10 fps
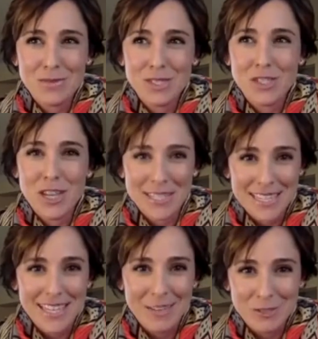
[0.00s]

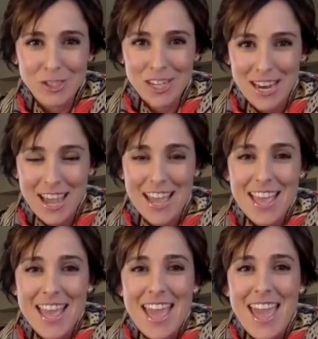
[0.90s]
Chantilly, Virginia,
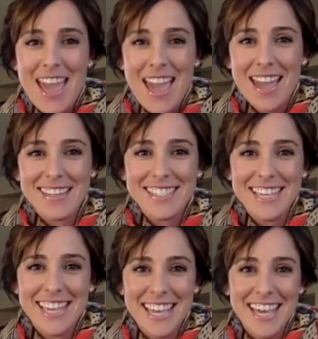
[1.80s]
and
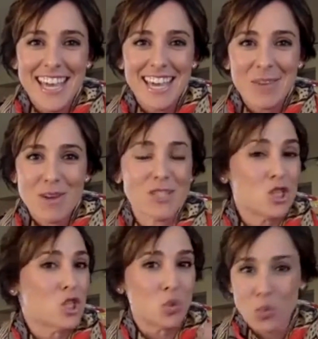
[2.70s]
he went
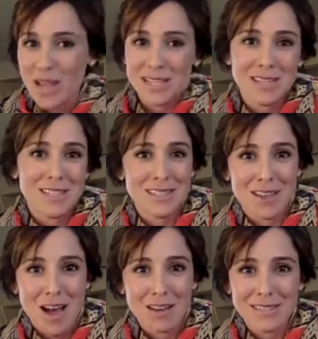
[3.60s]
straight to
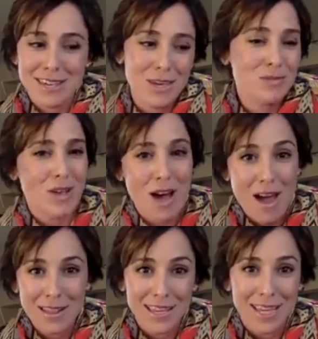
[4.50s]
Socks. Like he was
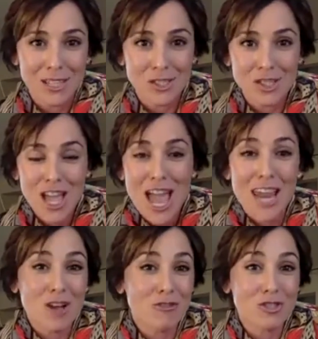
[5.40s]
on a leash
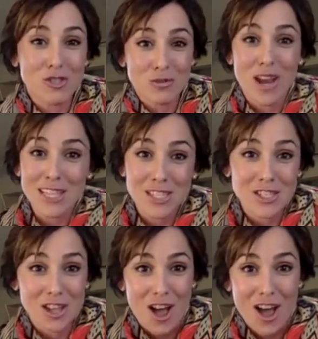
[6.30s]
and he goes straight to
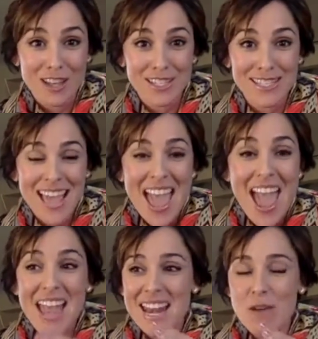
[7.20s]
Socks,
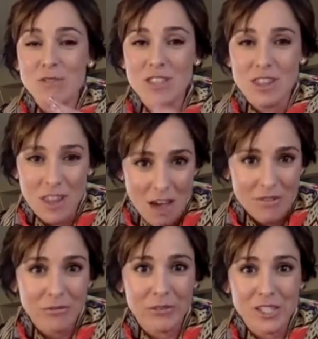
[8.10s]
and it was love
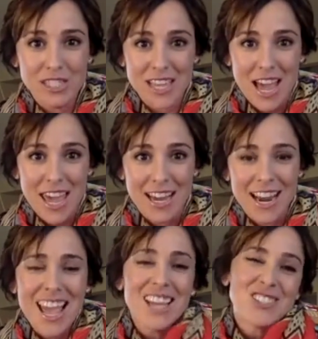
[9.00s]
at first sight.
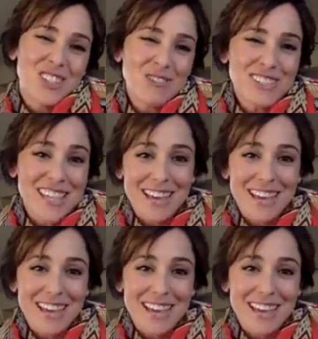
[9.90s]
She was